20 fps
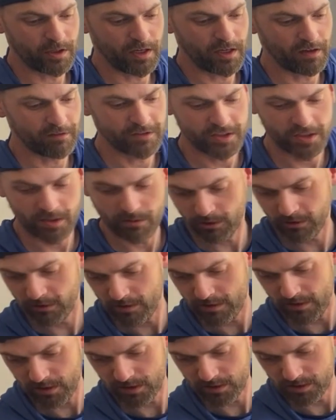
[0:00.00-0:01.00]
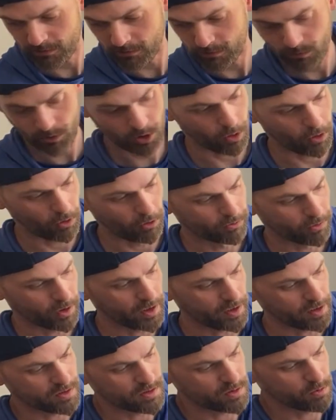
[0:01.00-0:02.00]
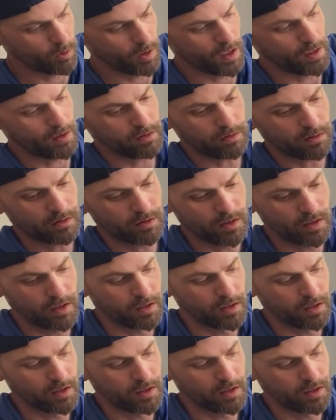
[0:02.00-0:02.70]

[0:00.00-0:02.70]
We have similar things from Goldring as well.